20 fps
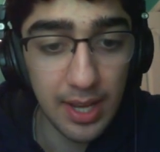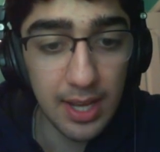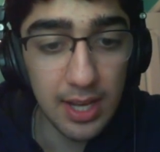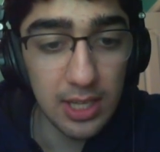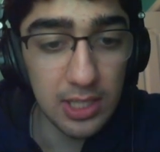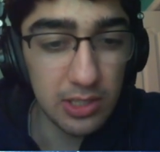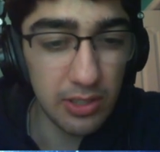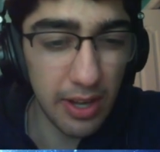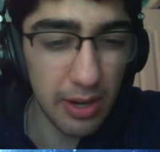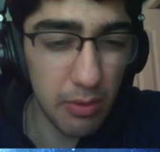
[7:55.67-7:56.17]

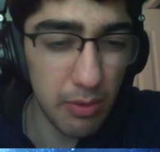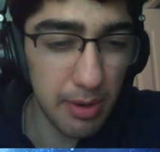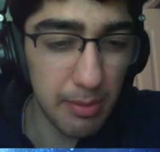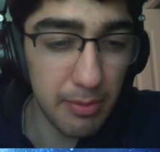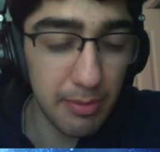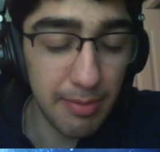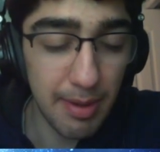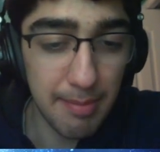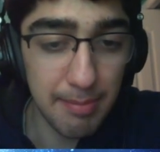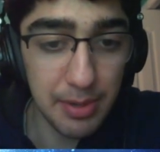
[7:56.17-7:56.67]
So I don't want to
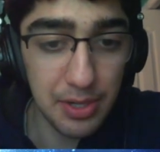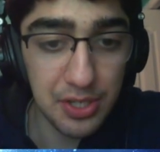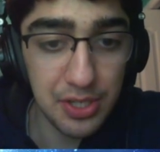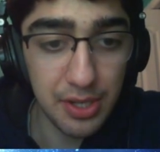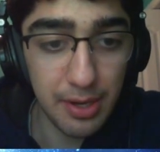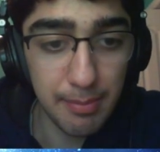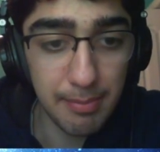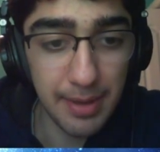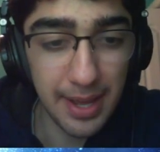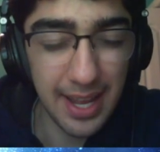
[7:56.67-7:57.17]
move my
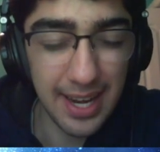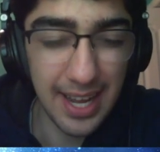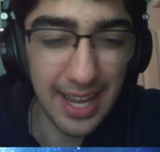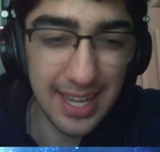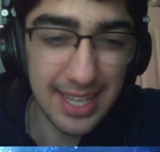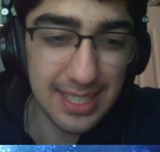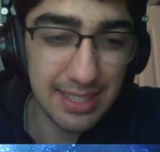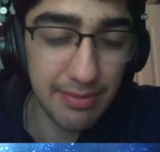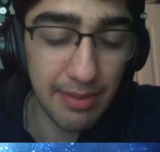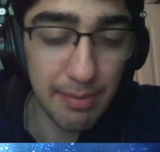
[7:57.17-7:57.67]
bishop. And I
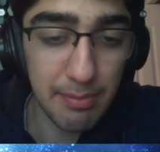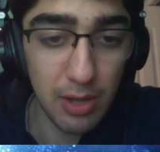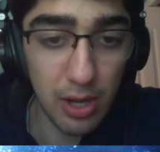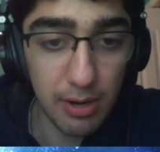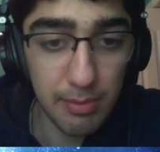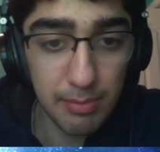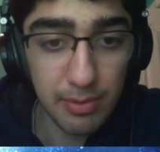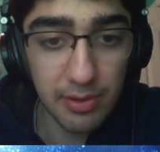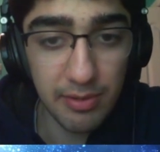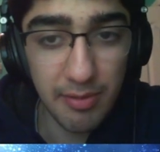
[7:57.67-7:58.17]
guess if I'm not
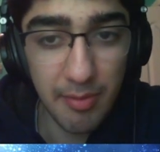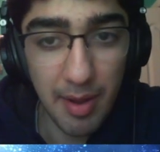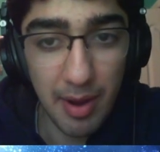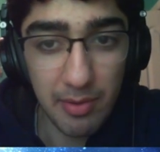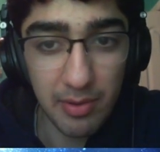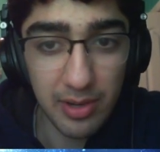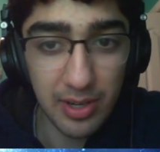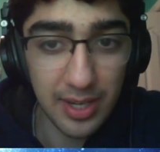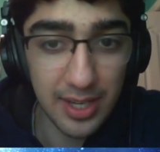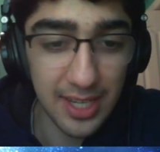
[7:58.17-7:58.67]
improving my
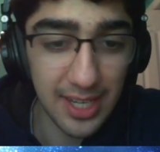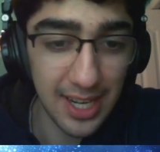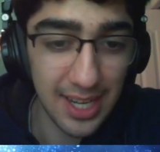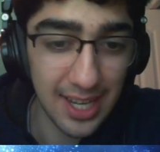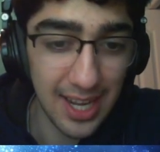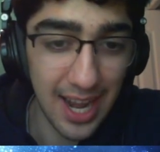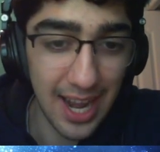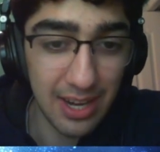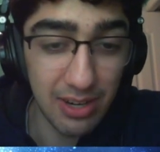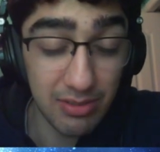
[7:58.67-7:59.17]
rook,
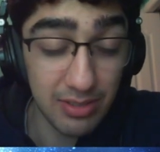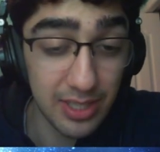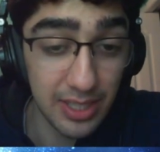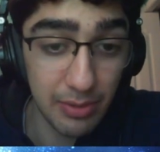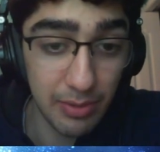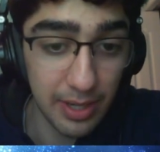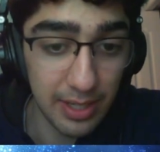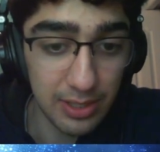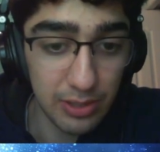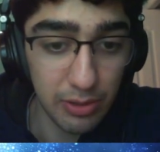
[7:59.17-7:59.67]
I don't see
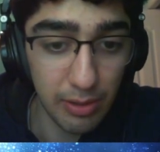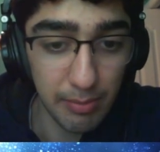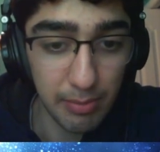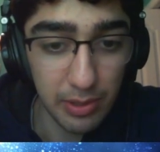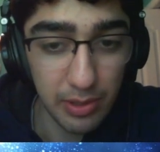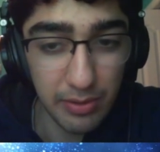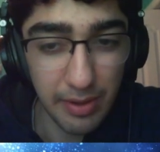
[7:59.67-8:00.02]
what else to improve.